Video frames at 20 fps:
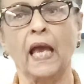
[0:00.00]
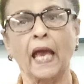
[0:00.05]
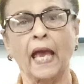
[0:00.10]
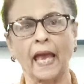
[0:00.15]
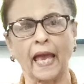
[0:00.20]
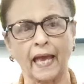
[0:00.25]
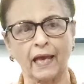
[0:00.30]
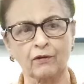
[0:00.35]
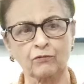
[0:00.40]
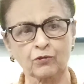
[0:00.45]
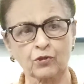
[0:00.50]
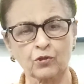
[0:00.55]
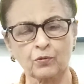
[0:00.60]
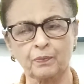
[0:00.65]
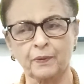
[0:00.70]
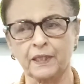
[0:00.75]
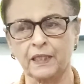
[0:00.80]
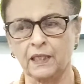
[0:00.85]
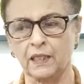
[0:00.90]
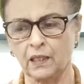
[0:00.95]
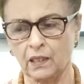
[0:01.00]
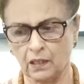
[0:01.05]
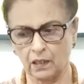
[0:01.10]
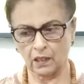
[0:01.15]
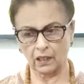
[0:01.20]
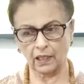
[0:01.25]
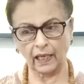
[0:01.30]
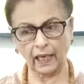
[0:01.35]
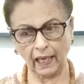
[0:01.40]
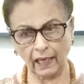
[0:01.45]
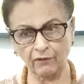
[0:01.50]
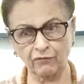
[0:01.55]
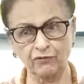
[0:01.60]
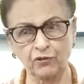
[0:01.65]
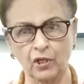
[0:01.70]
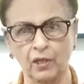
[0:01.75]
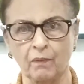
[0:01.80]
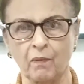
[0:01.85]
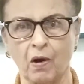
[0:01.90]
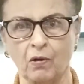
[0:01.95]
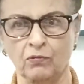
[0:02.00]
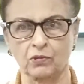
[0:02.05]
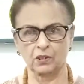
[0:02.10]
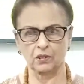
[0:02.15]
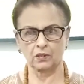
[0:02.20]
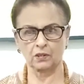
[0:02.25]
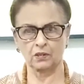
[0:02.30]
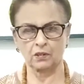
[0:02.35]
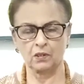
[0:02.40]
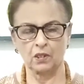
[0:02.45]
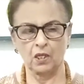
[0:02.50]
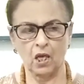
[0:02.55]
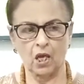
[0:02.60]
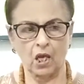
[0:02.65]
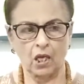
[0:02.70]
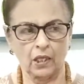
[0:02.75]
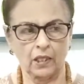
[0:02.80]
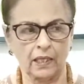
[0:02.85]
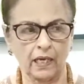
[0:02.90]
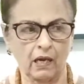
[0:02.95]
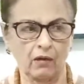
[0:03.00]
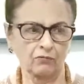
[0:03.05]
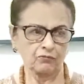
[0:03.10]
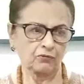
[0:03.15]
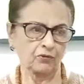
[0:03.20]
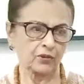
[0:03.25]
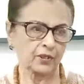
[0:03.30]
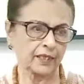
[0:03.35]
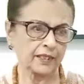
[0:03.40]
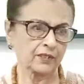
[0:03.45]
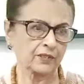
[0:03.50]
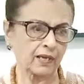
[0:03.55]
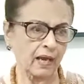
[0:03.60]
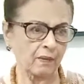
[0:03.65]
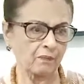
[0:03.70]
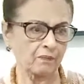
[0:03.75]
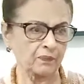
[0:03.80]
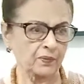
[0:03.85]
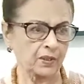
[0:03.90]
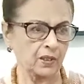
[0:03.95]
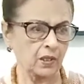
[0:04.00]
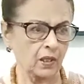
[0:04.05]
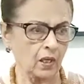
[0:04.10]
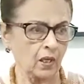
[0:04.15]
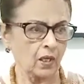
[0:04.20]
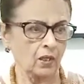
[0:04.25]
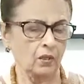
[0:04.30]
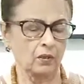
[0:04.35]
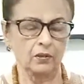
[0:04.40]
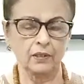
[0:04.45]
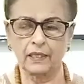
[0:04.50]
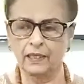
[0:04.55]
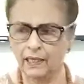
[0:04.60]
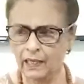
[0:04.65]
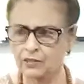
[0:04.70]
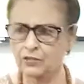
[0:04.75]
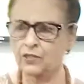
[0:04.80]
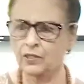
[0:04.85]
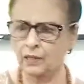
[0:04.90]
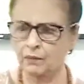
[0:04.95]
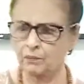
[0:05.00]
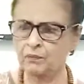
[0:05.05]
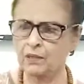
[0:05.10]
have to be careful about it. Now, for example, there are some